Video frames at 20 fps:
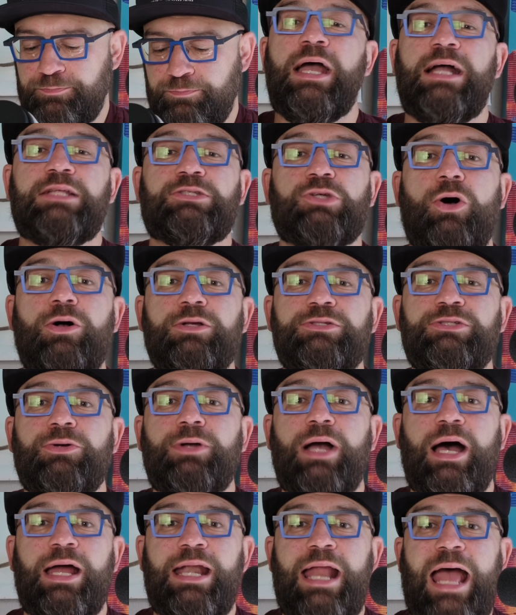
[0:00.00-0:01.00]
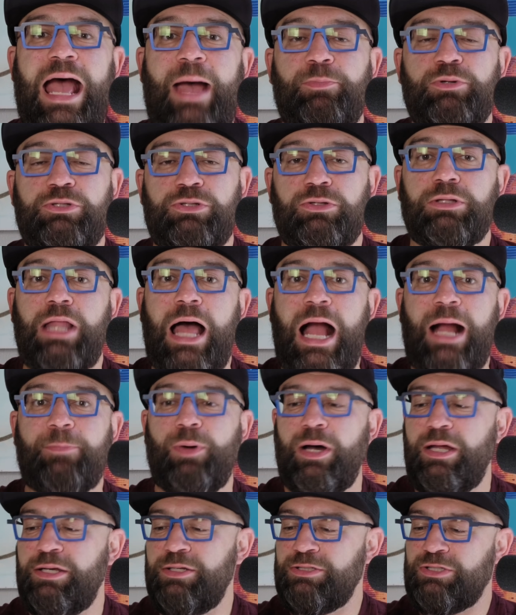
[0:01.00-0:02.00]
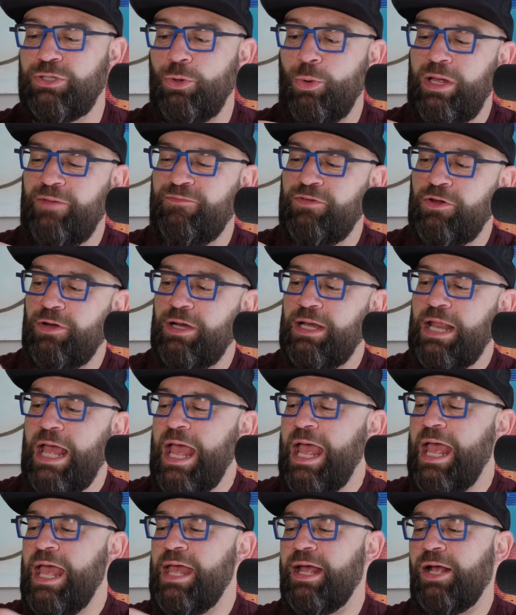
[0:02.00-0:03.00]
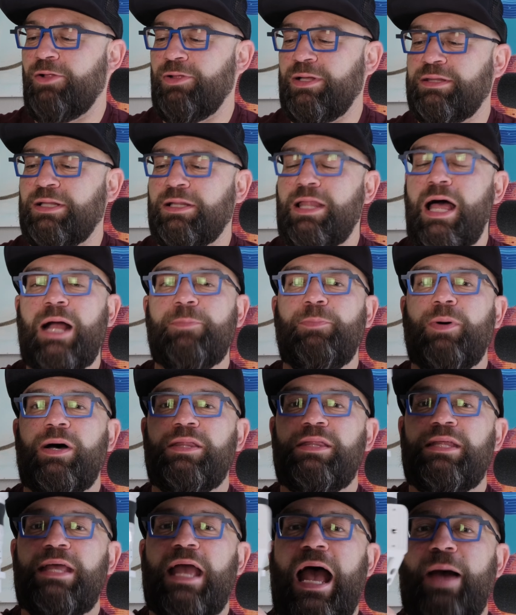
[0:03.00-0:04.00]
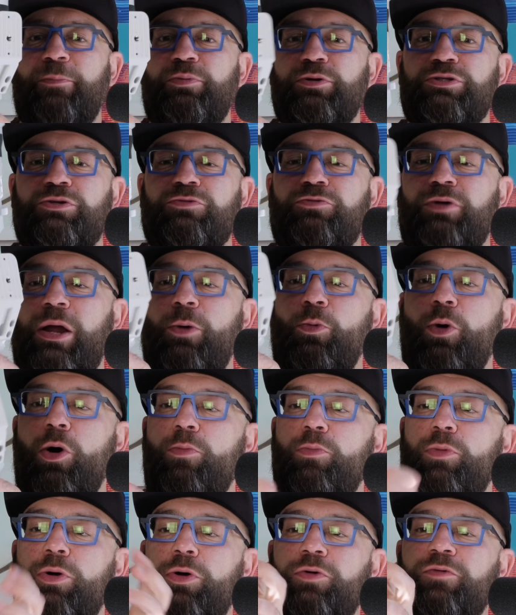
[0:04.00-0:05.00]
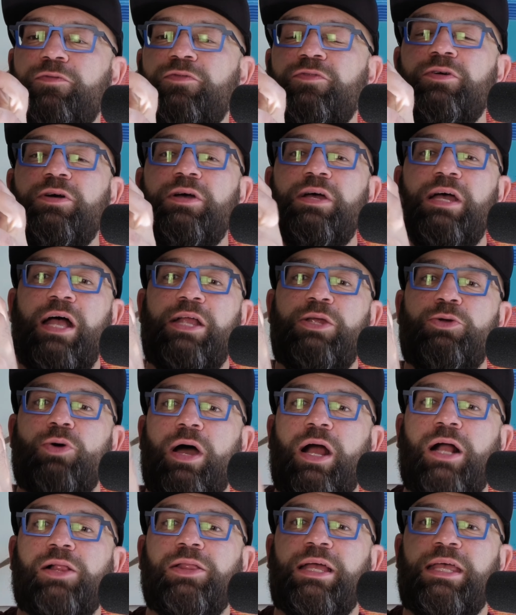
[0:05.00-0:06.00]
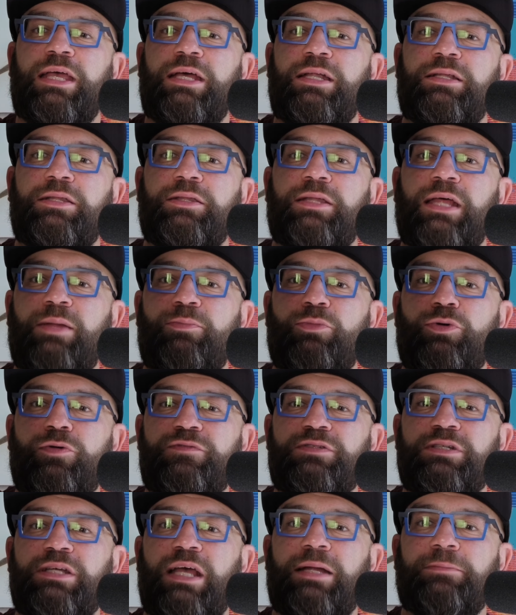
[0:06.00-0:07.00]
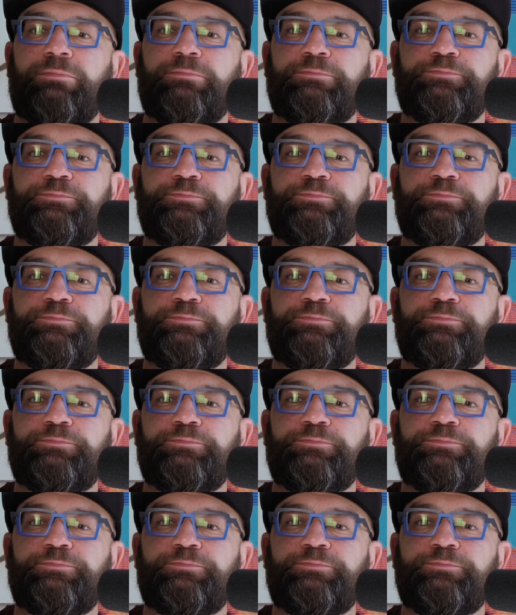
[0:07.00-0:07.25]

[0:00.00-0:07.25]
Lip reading: It's also got an aperture lock button, so if you're in A and click the lock button, the aperture ring won't move. You unclick it, then it moves again.